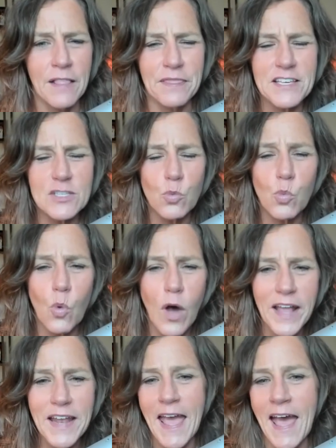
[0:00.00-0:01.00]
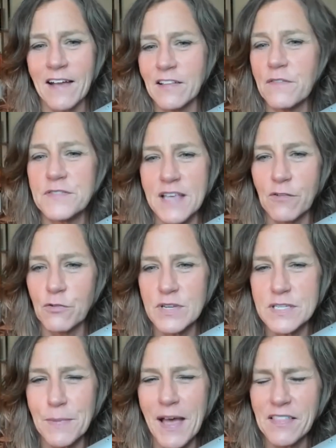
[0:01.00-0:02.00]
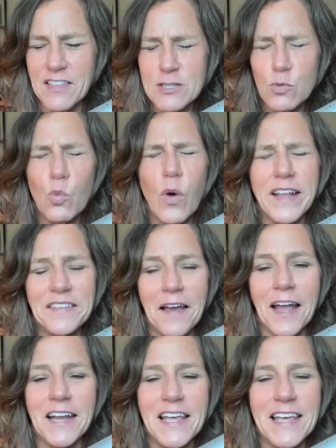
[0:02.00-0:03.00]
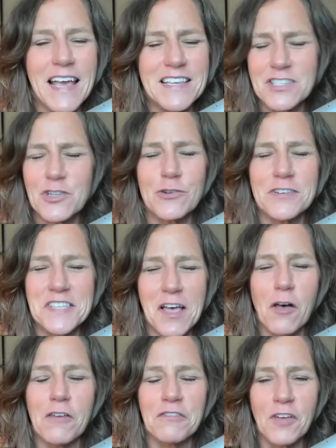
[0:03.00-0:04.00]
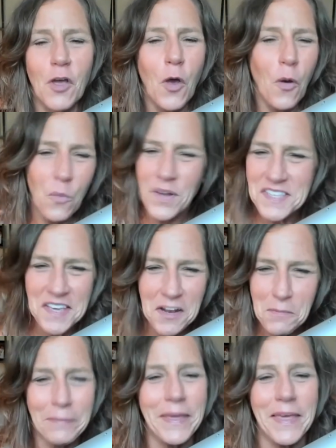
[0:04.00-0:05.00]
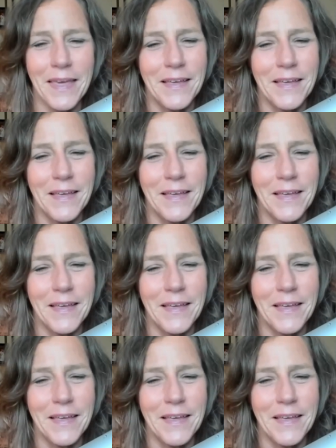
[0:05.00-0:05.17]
This one act of self-respect, this one tiny yes to yourself, what's it going to be?